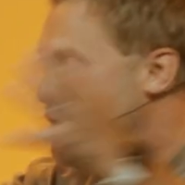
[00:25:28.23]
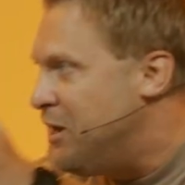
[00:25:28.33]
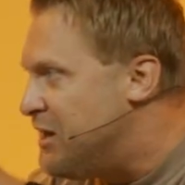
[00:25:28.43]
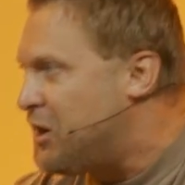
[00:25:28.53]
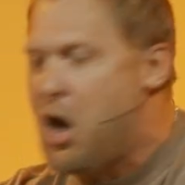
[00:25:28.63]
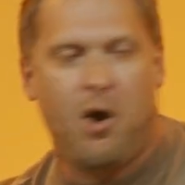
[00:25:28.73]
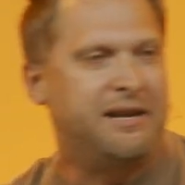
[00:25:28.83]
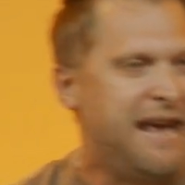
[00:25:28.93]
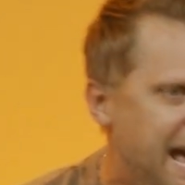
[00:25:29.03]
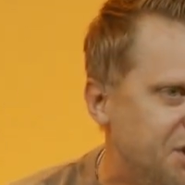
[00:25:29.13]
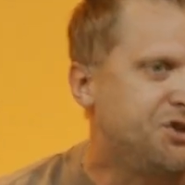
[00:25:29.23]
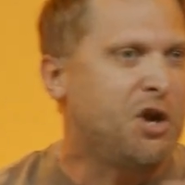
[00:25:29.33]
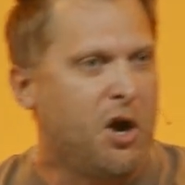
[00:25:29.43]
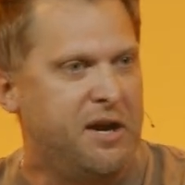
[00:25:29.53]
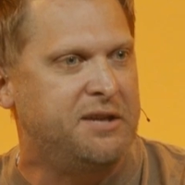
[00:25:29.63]
You need to go a day's
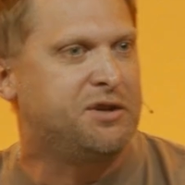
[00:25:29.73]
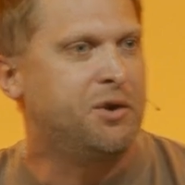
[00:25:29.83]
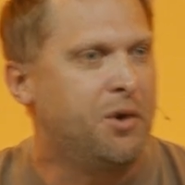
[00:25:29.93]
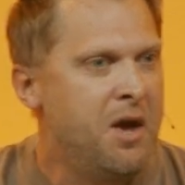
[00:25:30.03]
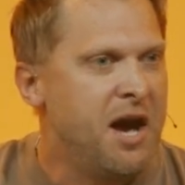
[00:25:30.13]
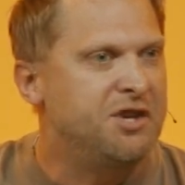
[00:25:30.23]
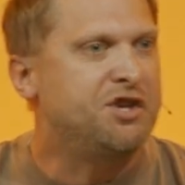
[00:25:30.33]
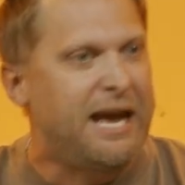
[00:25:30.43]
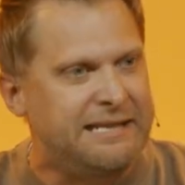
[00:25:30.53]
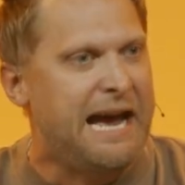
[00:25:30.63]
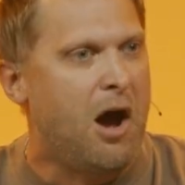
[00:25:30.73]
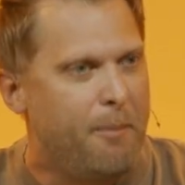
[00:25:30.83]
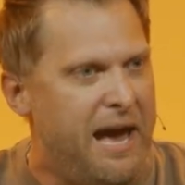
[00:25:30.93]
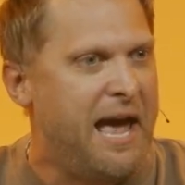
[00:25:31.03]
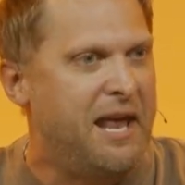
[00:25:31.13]
journey to a Gentile
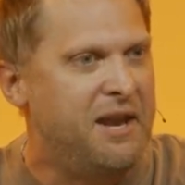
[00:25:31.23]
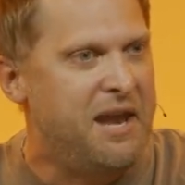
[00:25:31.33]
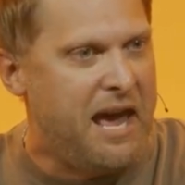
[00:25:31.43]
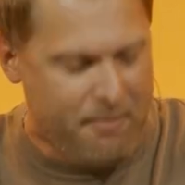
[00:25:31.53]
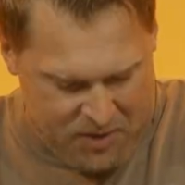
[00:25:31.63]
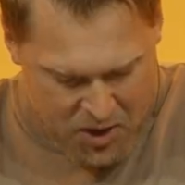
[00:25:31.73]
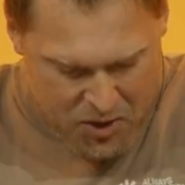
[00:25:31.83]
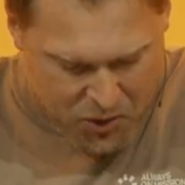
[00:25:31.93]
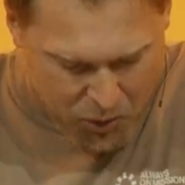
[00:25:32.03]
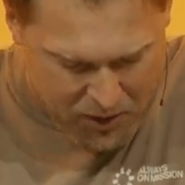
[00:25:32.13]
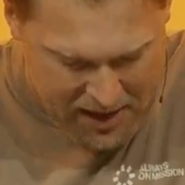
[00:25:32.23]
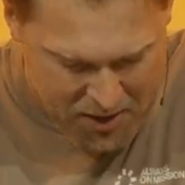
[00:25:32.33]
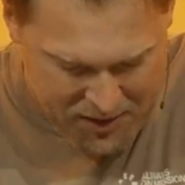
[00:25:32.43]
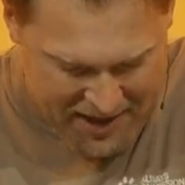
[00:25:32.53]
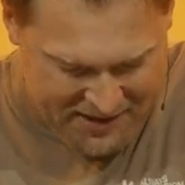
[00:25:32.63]
man named
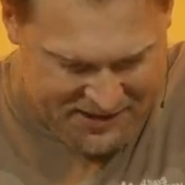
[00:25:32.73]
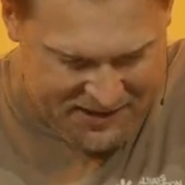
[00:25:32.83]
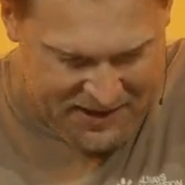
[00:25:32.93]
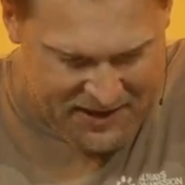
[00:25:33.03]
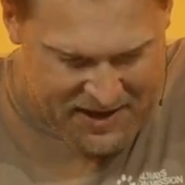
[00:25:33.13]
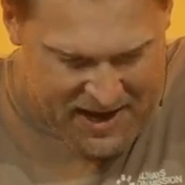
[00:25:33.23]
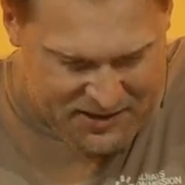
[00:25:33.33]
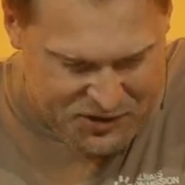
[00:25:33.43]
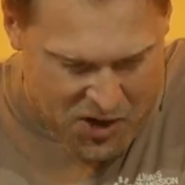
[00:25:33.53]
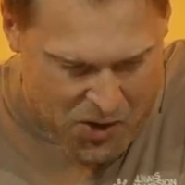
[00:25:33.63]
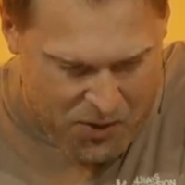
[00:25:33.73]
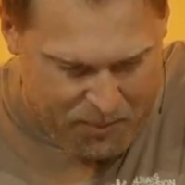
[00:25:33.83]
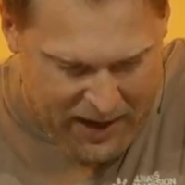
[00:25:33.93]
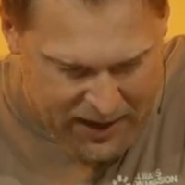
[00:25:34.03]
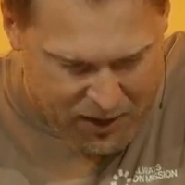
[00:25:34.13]
Cornelius. And so
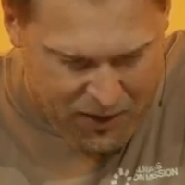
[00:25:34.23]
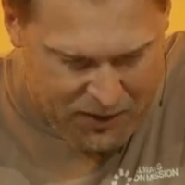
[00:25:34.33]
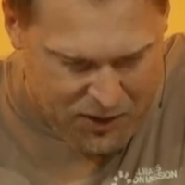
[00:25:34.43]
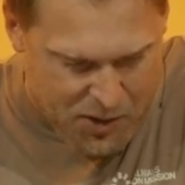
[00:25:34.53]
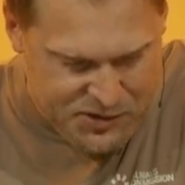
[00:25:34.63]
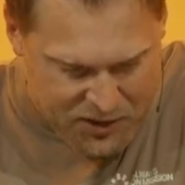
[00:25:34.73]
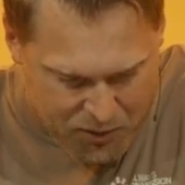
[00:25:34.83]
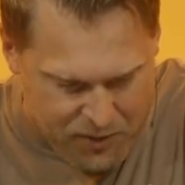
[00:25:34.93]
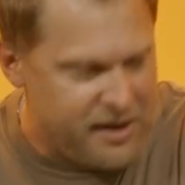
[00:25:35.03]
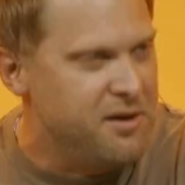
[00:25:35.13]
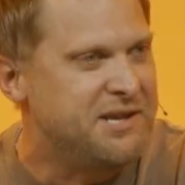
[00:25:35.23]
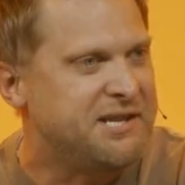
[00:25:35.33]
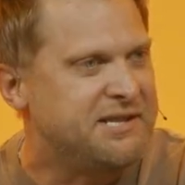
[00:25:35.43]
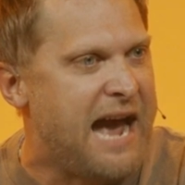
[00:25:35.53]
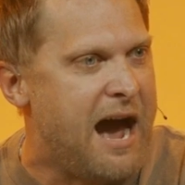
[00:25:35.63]
Peter goes to
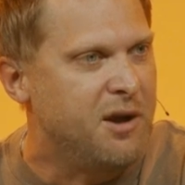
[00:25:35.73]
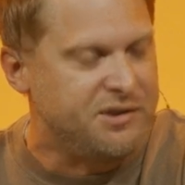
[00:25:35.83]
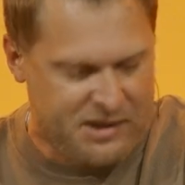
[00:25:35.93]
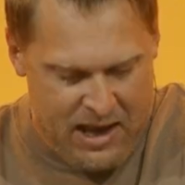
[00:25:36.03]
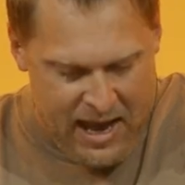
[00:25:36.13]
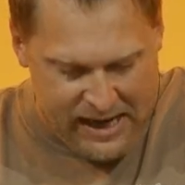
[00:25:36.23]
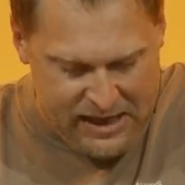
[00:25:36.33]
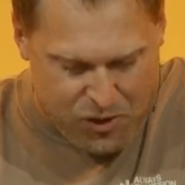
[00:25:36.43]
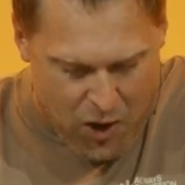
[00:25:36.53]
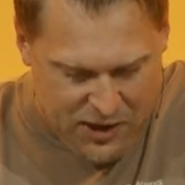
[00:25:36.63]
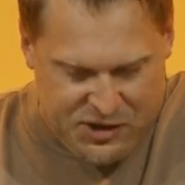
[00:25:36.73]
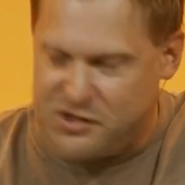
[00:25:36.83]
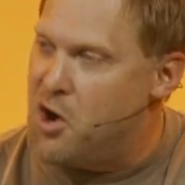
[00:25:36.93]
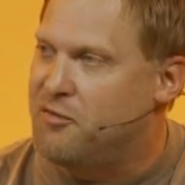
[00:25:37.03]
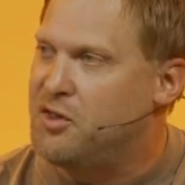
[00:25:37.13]
Cornelius' house and he crosses
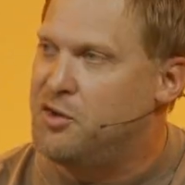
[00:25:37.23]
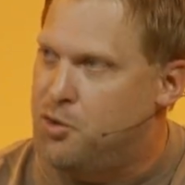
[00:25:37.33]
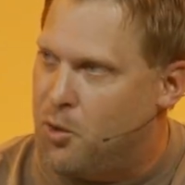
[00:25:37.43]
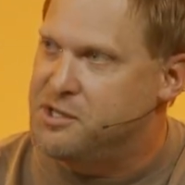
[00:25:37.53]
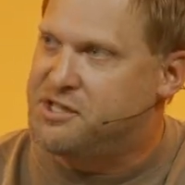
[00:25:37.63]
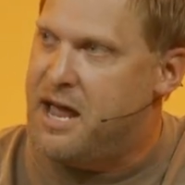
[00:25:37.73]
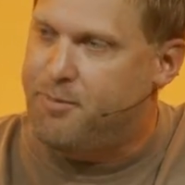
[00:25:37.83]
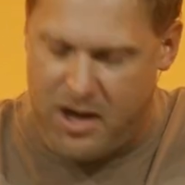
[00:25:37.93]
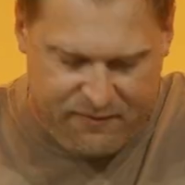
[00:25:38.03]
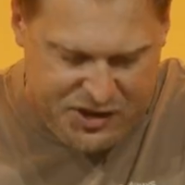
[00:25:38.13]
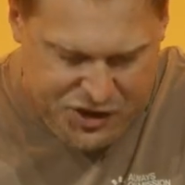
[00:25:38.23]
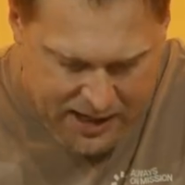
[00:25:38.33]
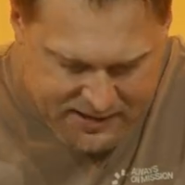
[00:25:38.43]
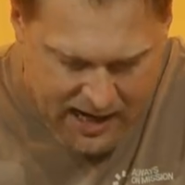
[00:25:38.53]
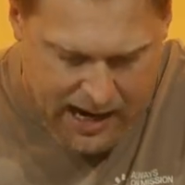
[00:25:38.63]
over the doorstep of a
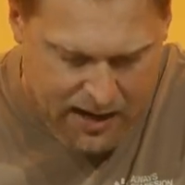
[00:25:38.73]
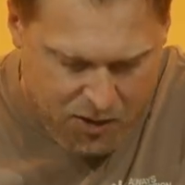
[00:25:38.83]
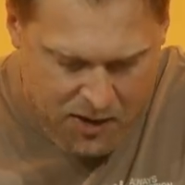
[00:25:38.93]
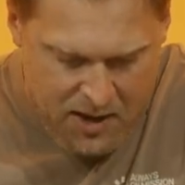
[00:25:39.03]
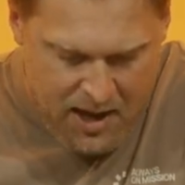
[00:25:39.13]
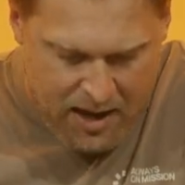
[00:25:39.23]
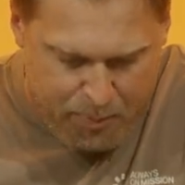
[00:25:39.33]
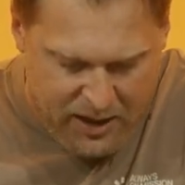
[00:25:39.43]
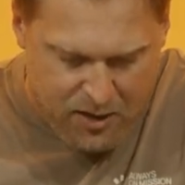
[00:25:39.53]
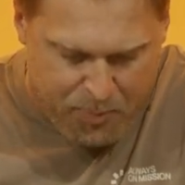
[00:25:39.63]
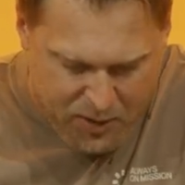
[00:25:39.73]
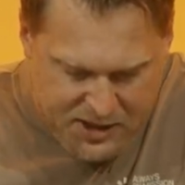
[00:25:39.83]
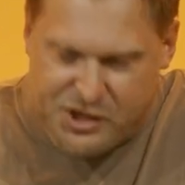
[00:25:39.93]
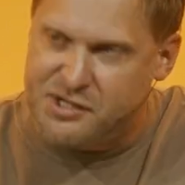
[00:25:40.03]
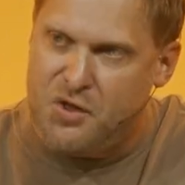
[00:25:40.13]
Gentile. And Peter
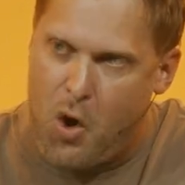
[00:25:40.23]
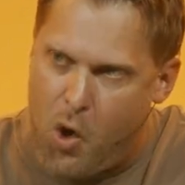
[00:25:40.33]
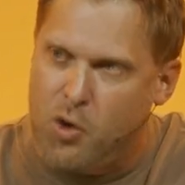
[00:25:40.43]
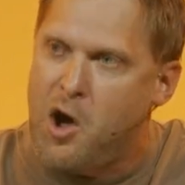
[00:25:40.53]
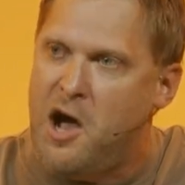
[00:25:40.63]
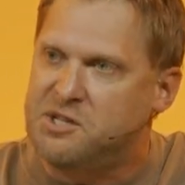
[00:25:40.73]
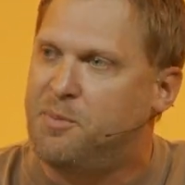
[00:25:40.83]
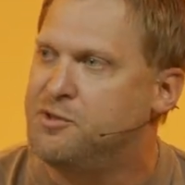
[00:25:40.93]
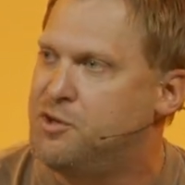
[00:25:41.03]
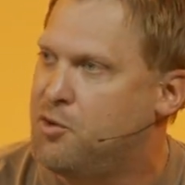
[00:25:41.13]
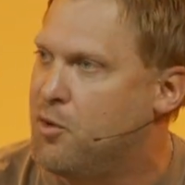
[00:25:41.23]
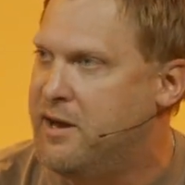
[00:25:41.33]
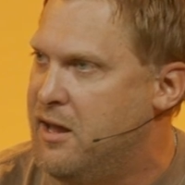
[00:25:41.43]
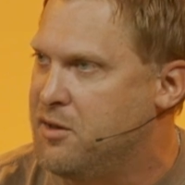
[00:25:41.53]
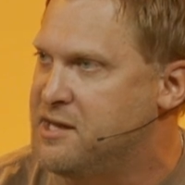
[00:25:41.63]
preaches the whole gospel to
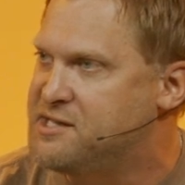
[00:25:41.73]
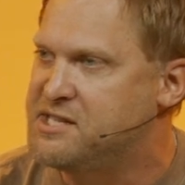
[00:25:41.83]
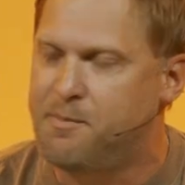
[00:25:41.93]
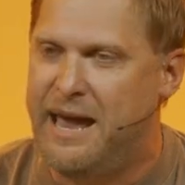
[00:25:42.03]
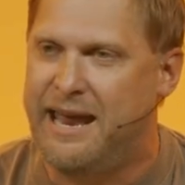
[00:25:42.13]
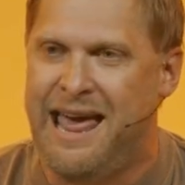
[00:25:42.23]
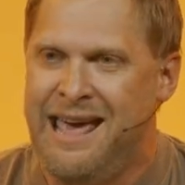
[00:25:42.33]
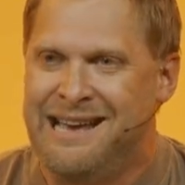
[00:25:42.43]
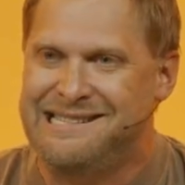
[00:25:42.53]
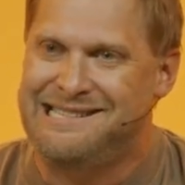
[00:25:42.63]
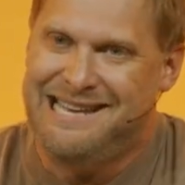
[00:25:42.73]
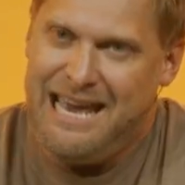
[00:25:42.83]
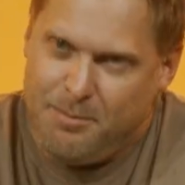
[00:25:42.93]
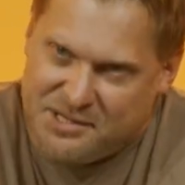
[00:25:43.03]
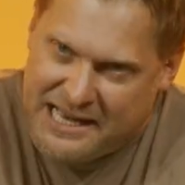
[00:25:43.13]
Cornelius. This man
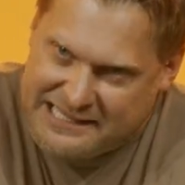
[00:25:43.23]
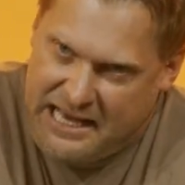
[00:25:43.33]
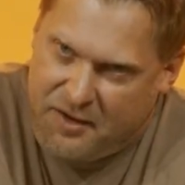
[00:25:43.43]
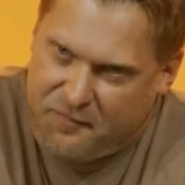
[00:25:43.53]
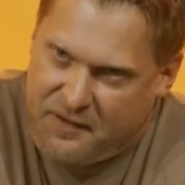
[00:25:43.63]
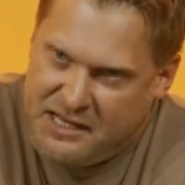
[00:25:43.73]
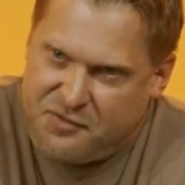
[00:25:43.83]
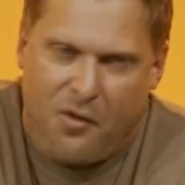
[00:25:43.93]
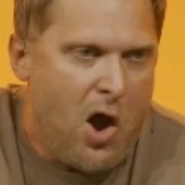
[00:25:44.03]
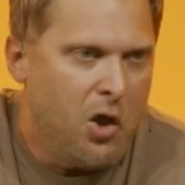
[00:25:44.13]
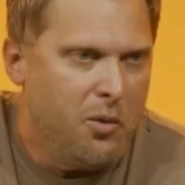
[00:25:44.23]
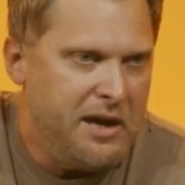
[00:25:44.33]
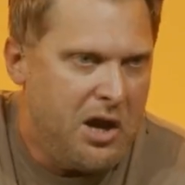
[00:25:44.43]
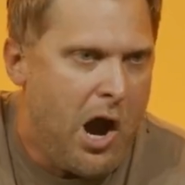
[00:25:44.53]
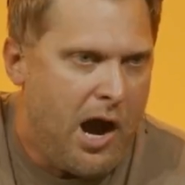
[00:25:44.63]
seems as if he's
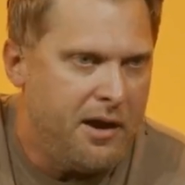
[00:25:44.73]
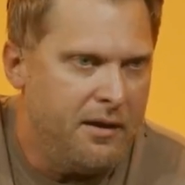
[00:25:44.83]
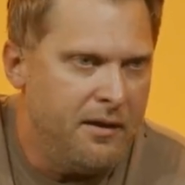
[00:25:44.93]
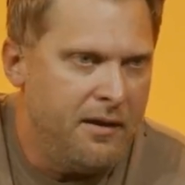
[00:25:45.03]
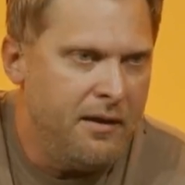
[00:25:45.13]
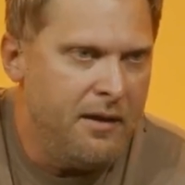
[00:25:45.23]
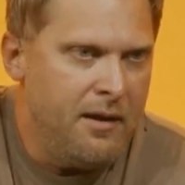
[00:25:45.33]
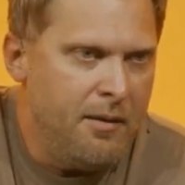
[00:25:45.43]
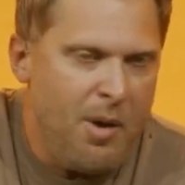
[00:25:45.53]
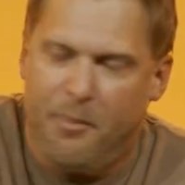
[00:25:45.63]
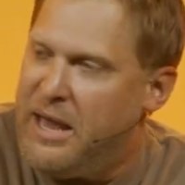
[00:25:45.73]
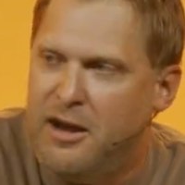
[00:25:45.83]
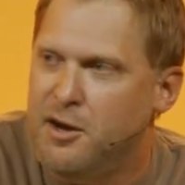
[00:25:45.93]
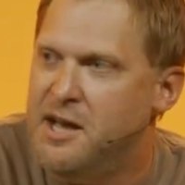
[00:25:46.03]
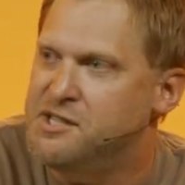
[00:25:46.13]
following God. But
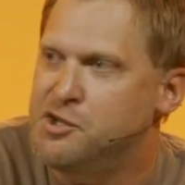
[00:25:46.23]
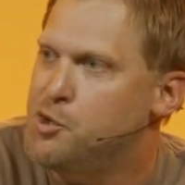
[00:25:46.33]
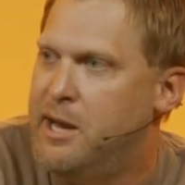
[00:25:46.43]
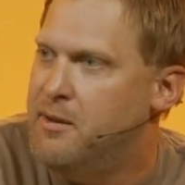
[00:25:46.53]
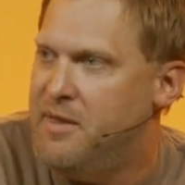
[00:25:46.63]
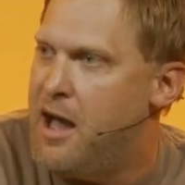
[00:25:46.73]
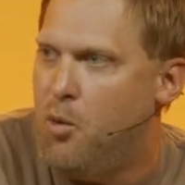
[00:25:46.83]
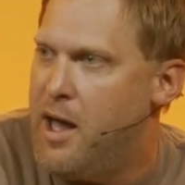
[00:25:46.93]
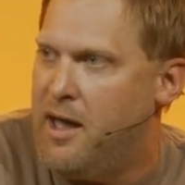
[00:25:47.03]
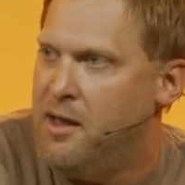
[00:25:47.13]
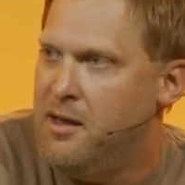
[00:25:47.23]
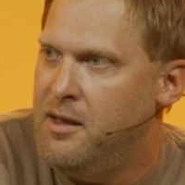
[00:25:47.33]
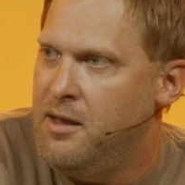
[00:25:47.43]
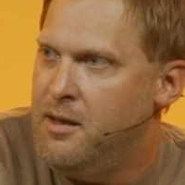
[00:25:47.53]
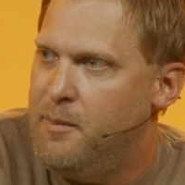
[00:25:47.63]
Peter doesn't treat him that way.
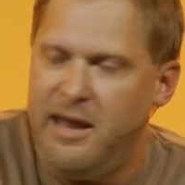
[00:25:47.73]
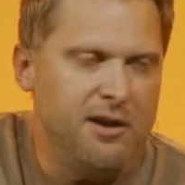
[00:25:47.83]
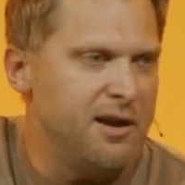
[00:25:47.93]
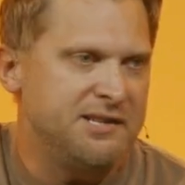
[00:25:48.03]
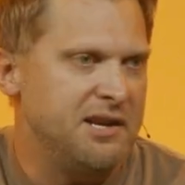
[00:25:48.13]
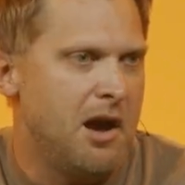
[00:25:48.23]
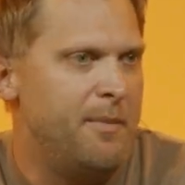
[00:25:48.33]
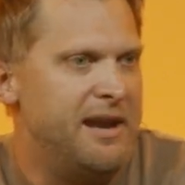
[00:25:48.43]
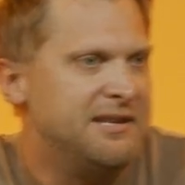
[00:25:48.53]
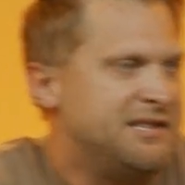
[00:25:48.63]
Peter doesn't come in and